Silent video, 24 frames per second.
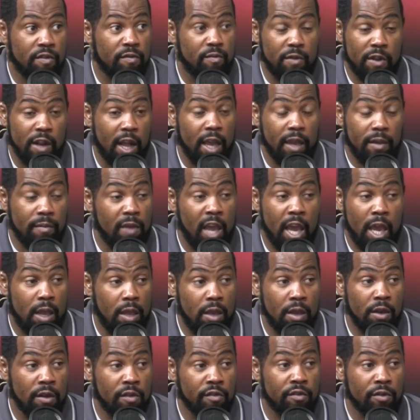like eight
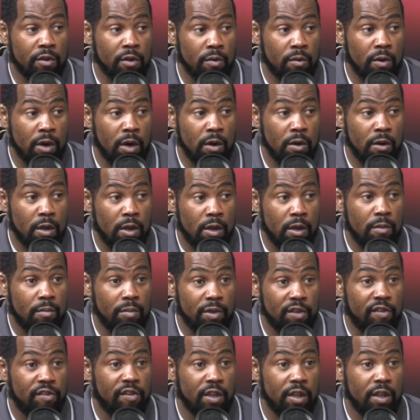years in a row,
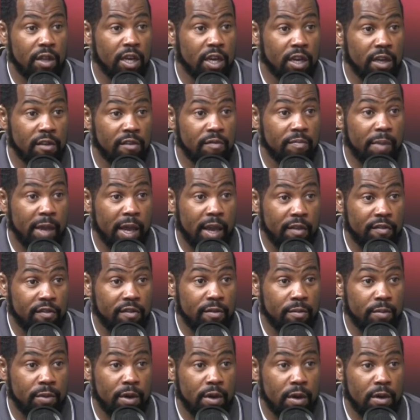but she loves
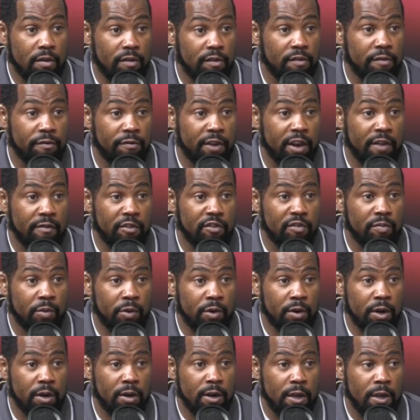basketball. It's her favorite
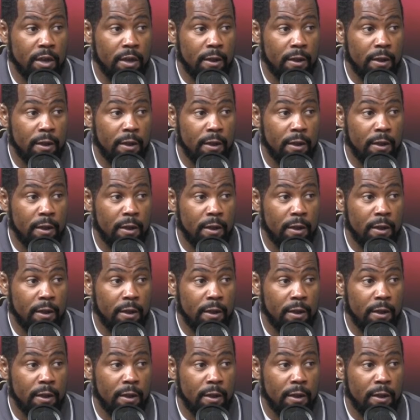sport.